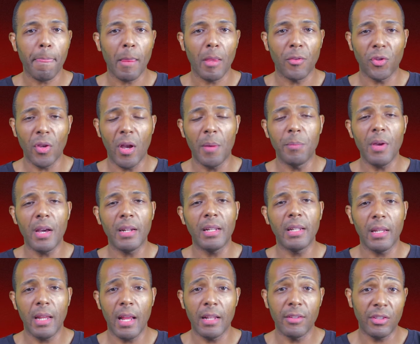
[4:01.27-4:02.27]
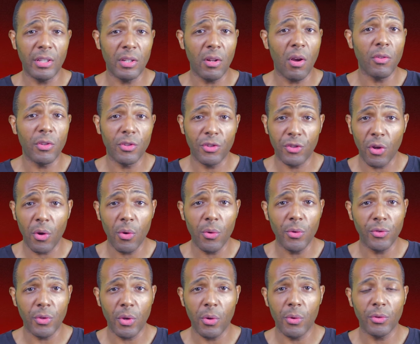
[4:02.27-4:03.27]
So I'm not in, and seeing all the
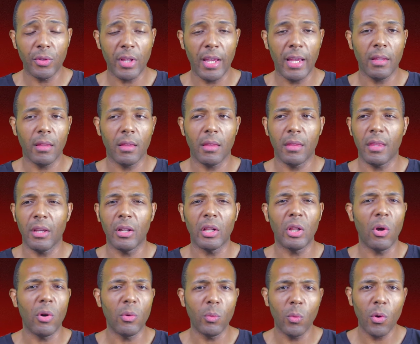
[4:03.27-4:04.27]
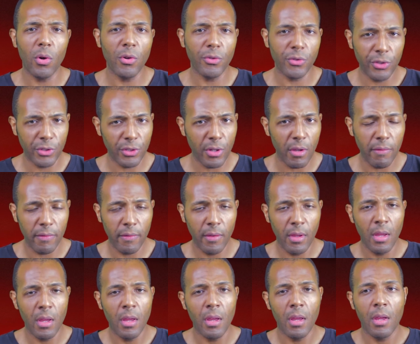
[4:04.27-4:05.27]
shows, those like the Clone Wars and stuff.
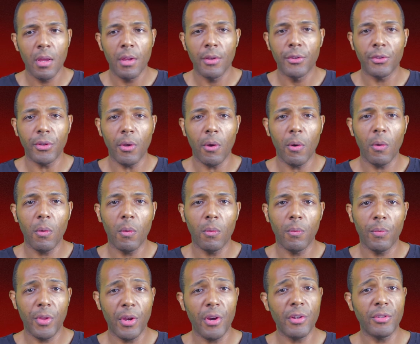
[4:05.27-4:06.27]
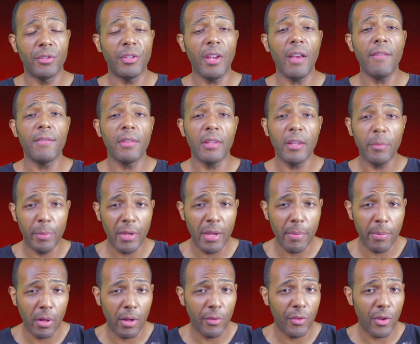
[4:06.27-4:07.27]
So there's definitely
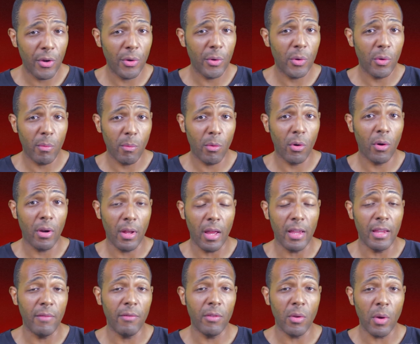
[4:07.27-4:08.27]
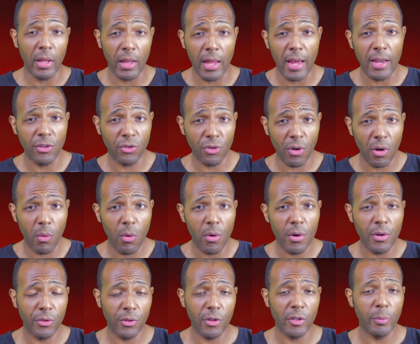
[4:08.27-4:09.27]
people out there who are more. Even though I like Star
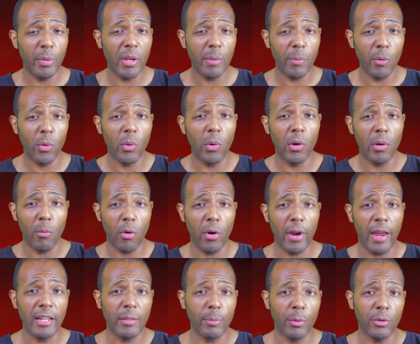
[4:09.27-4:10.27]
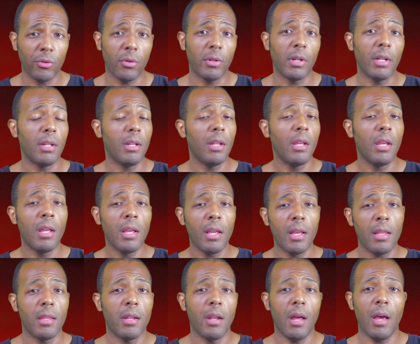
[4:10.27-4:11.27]
Wars, there's people who are more experts on it
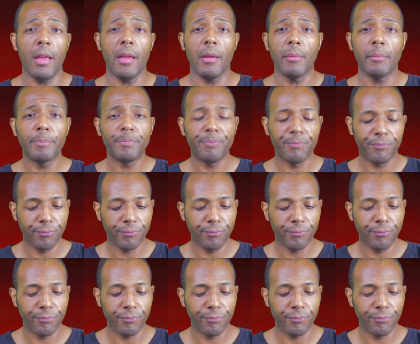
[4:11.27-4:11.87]
than I am.